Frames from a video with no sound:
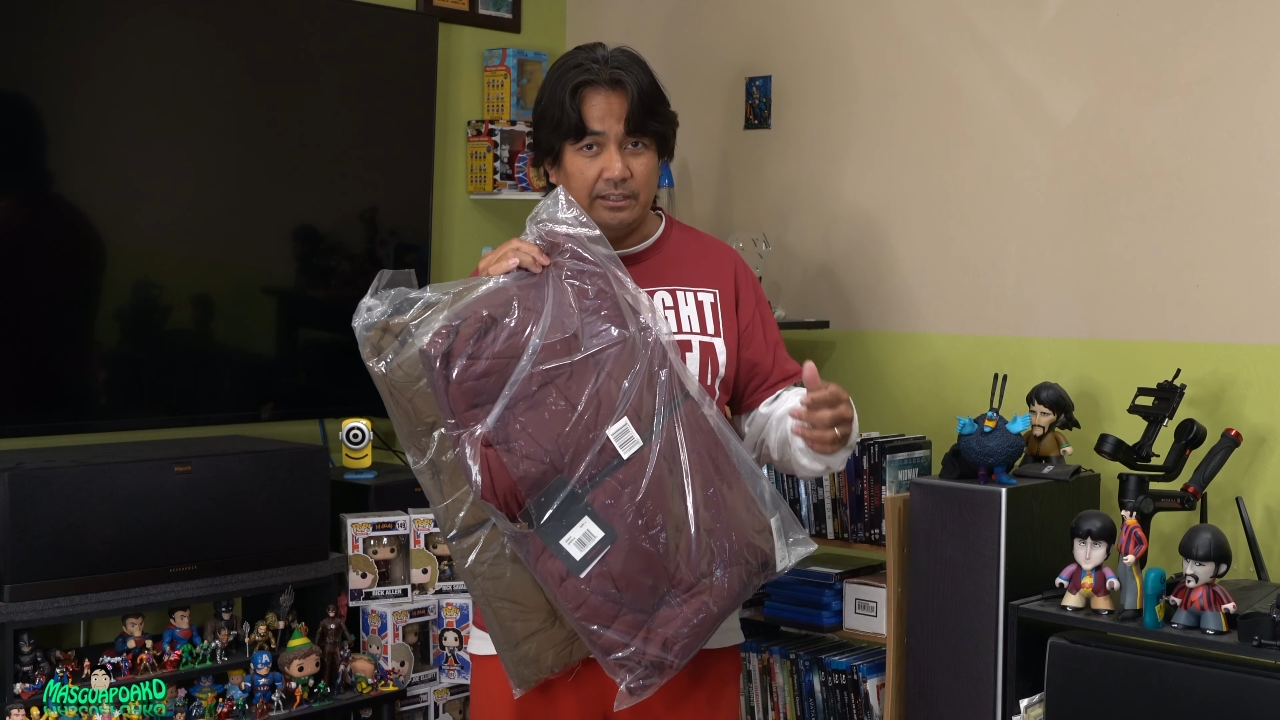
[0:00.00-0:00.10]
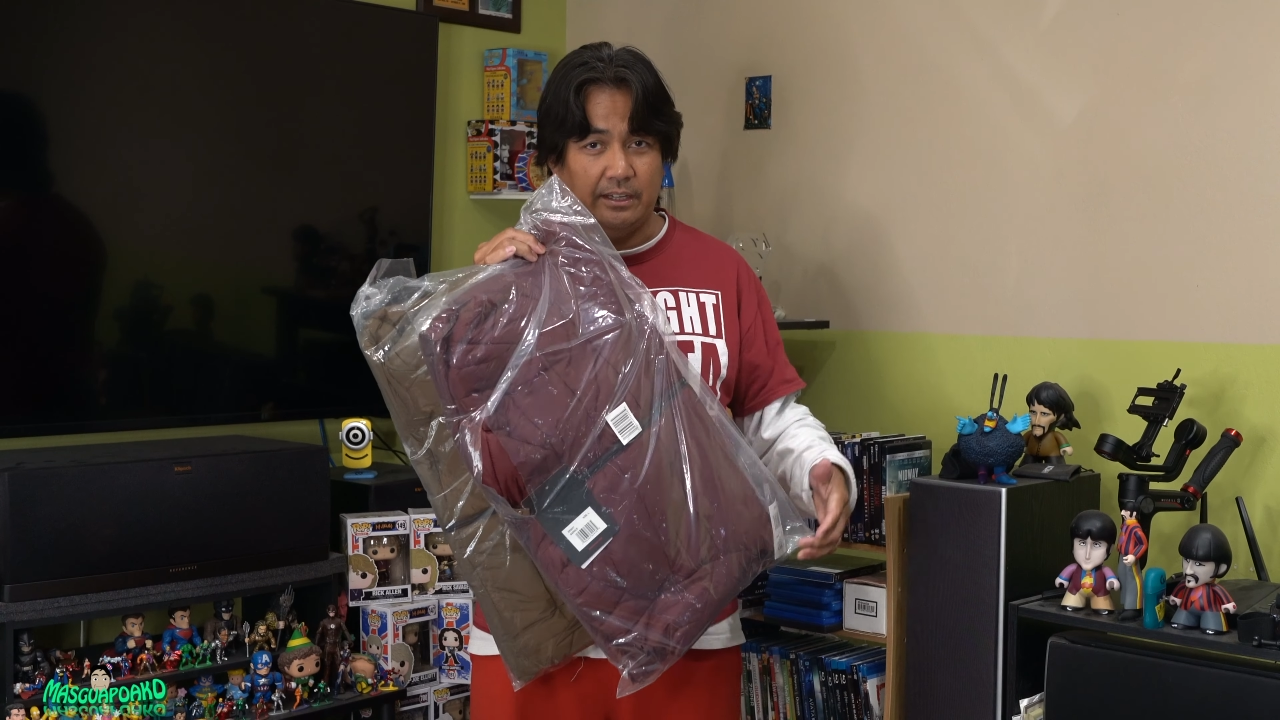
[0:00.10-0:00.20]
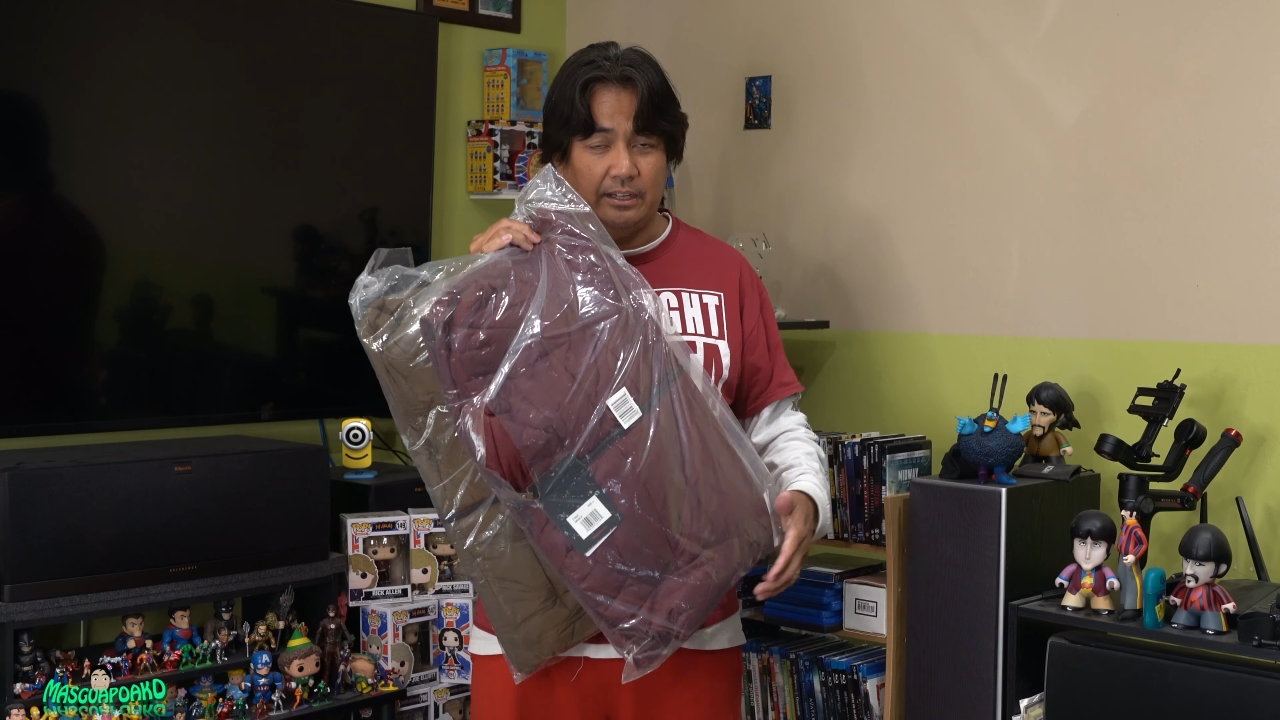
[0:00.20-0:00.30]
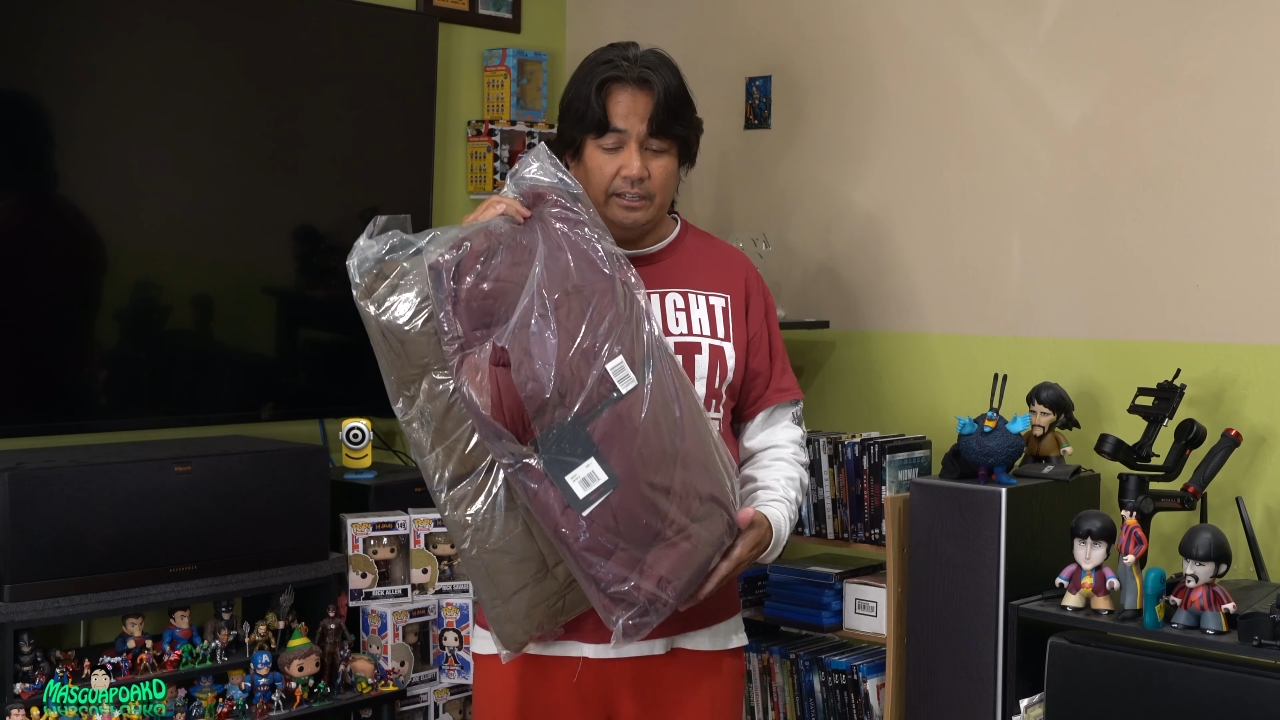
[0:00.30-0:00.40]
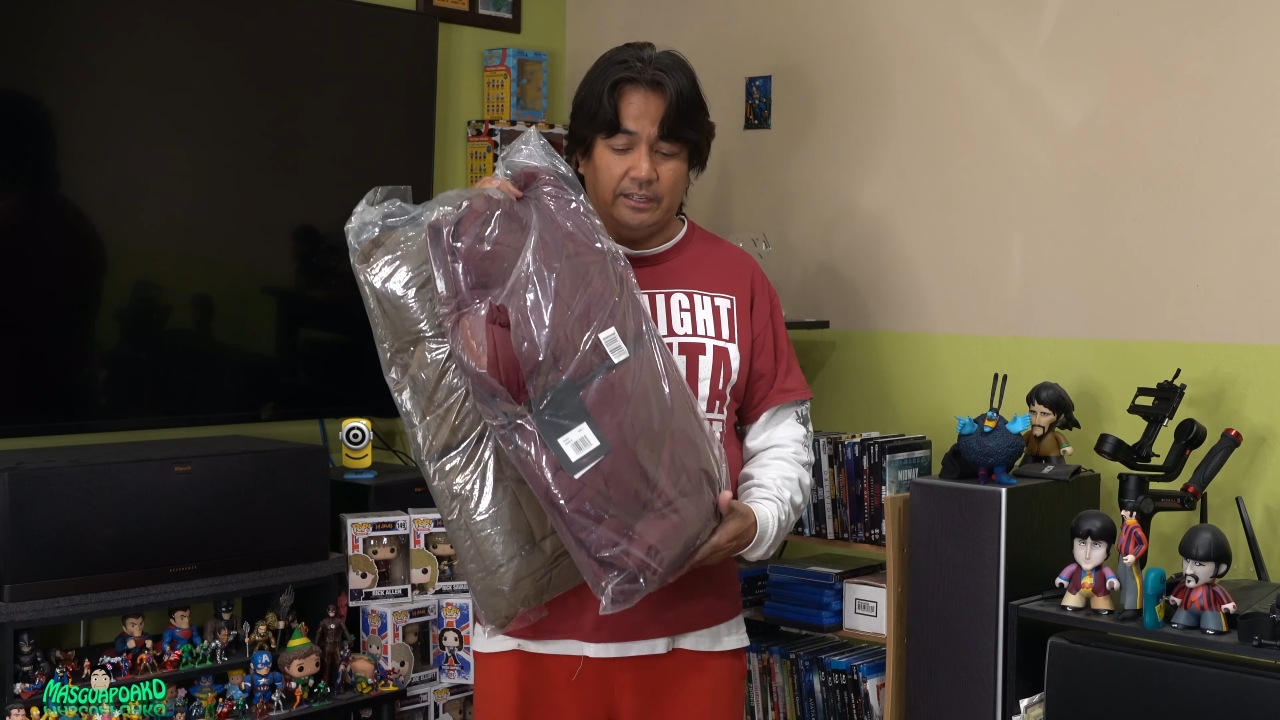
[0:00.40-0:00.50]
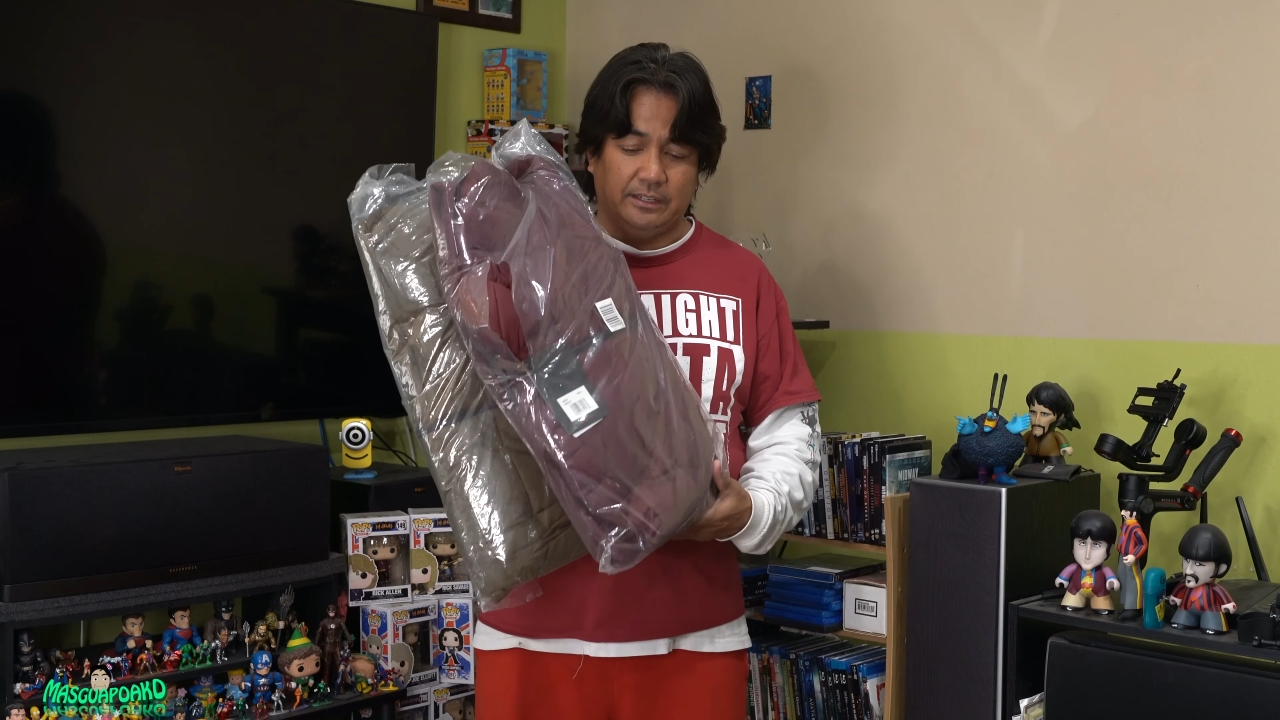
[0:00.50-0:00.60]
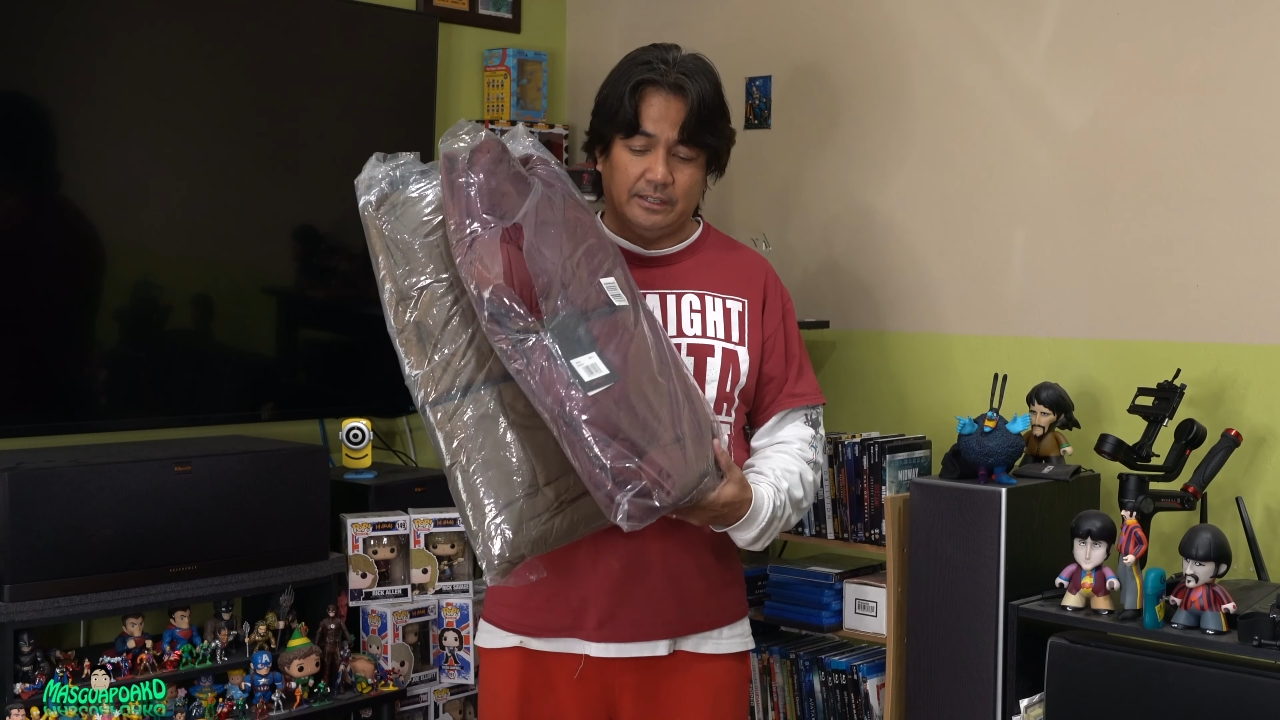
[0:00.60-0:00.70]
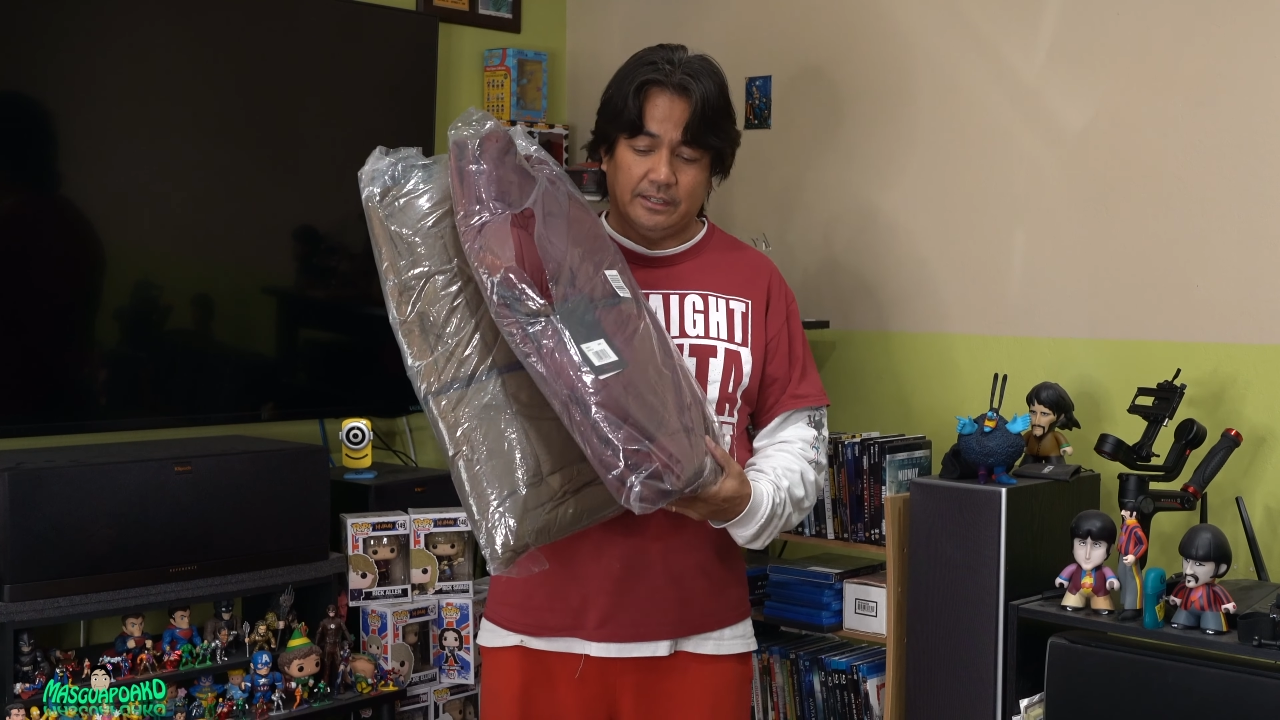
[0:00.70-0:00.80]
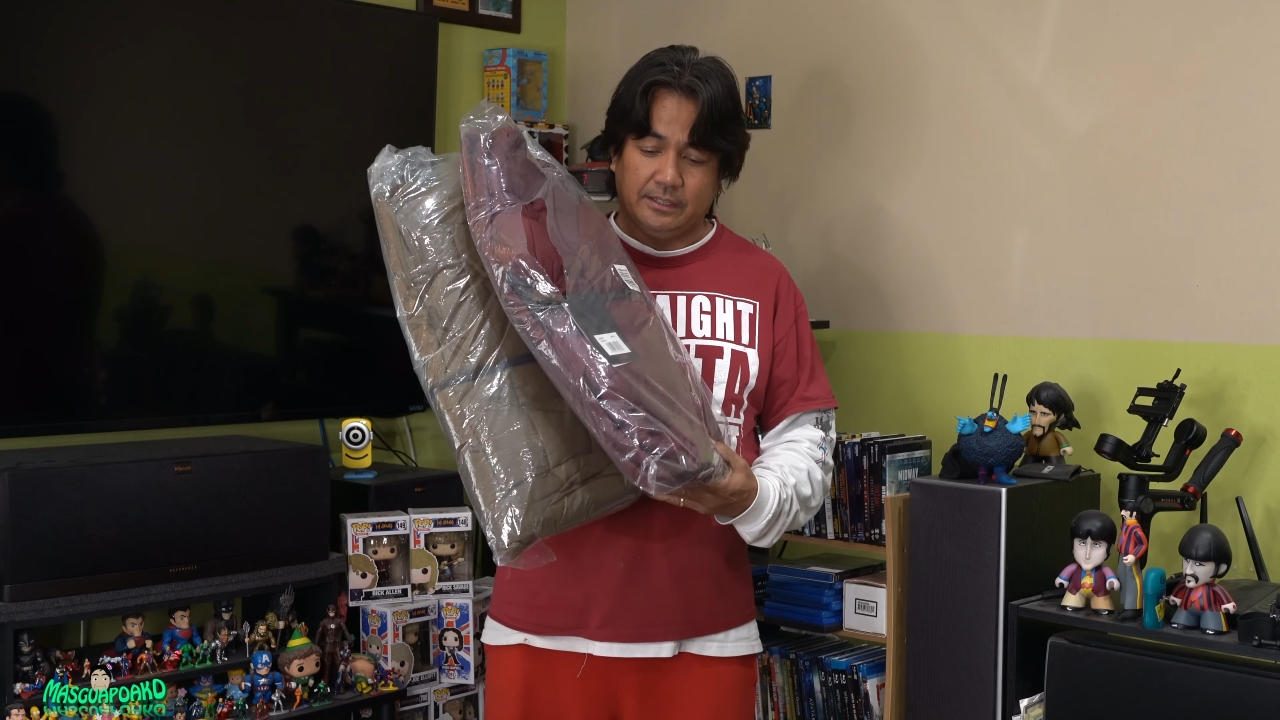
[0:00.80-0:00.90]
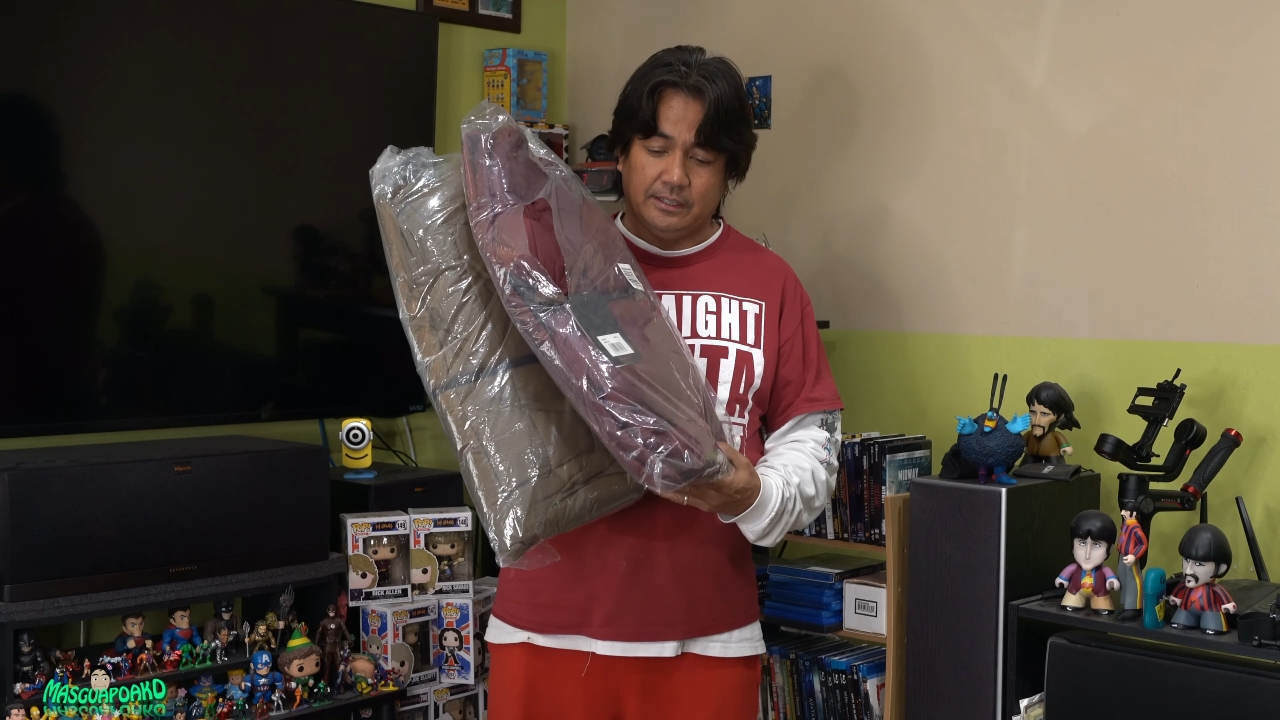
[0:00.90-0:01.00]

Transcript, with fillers: and